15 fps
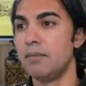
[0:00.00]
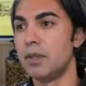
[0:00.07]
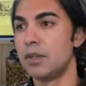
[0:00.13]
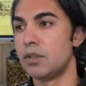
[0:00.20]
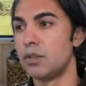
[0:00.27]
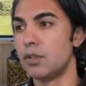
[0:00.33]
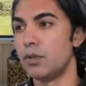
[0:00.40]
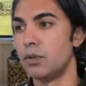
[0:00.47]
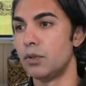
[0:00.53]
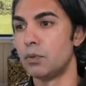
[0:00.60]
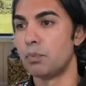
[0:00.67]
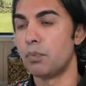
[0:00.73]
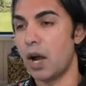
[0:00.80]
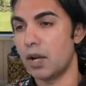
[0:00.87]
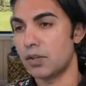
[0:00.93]

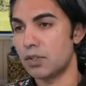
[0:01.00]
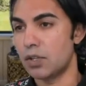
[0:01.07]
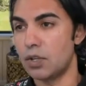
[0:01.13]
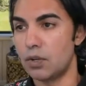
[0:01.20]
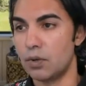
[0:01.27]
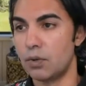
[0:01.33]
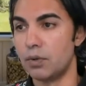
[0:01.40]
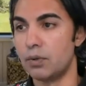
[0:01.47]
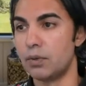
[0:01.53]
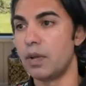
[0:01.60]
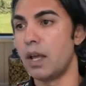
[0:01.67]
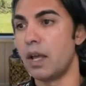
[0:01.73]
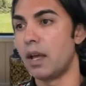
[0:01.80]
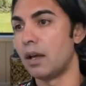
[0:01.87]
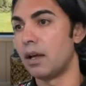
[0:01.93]
to prosecute
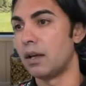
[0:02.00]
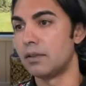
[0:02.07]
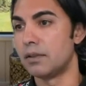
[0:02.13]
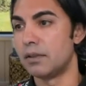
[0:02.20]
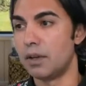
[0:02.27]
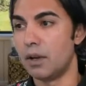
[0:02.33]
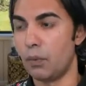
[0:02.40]
and